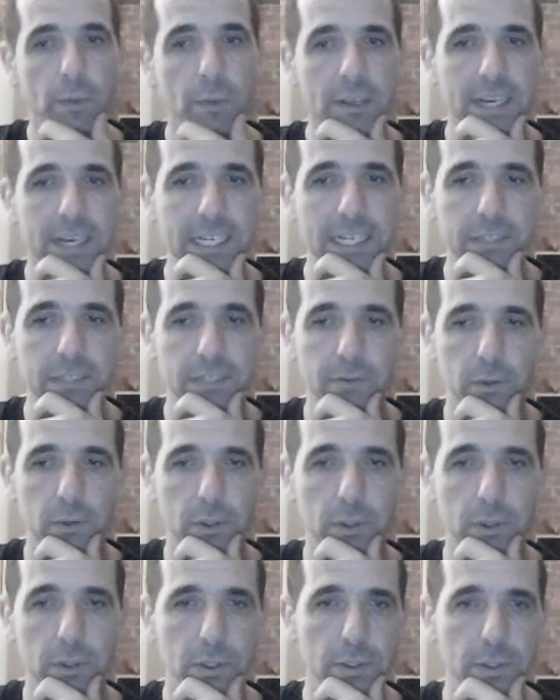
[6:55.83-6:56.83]
h4
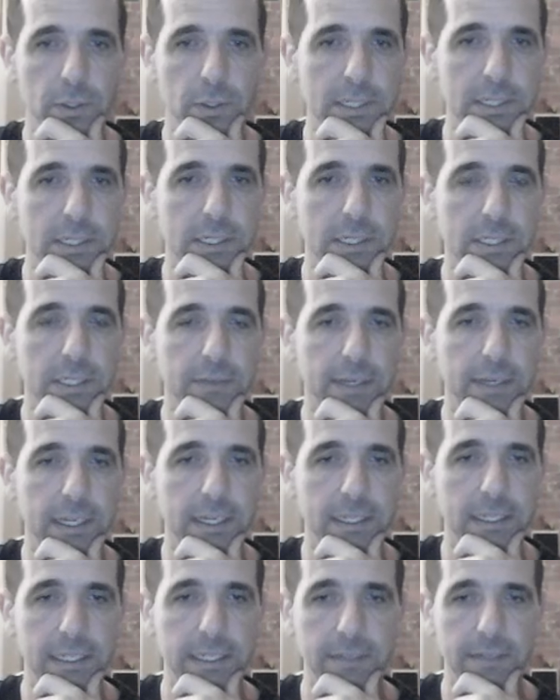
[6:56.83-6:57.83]
loses because of king
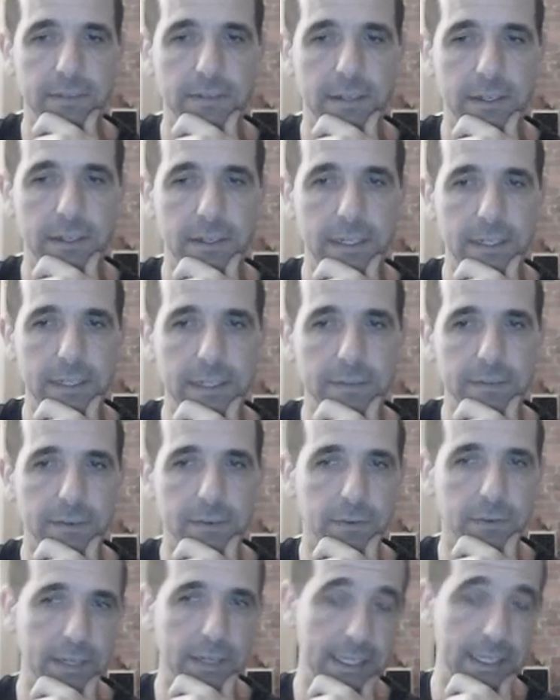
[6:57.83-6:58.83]
d5,
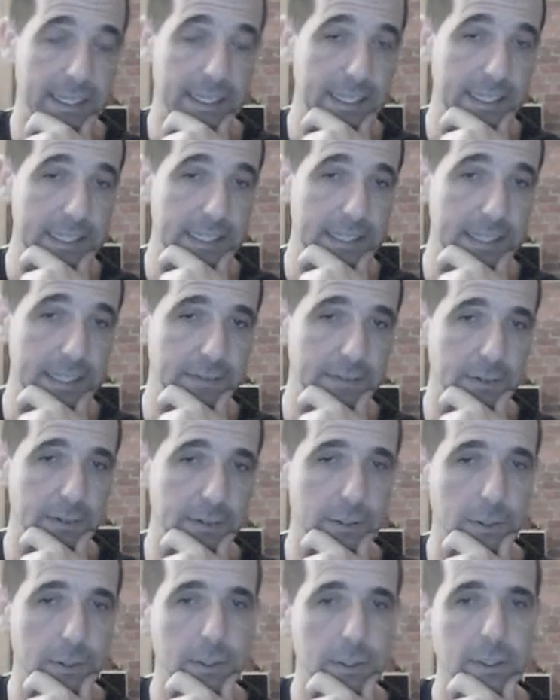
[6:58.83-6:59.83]
threatening king c4,
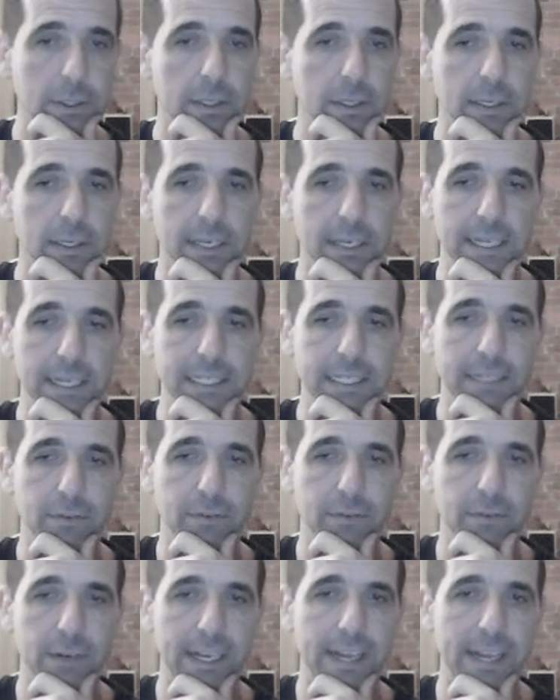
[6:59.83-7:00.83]
king
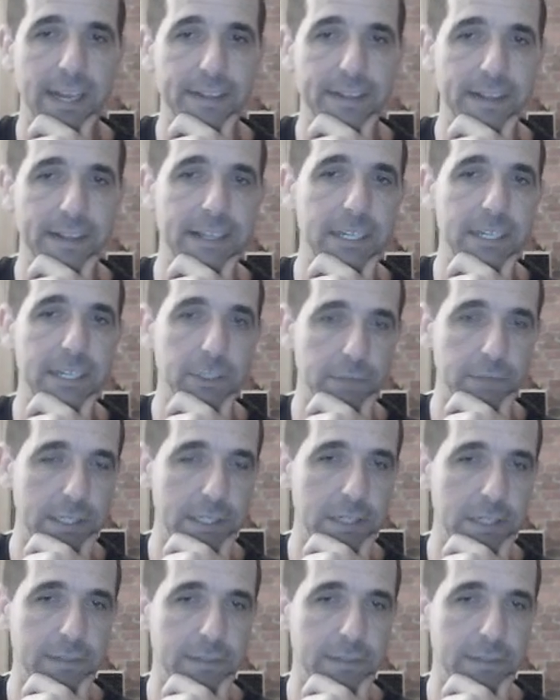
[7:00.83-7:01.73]
d3, and then there's your reserve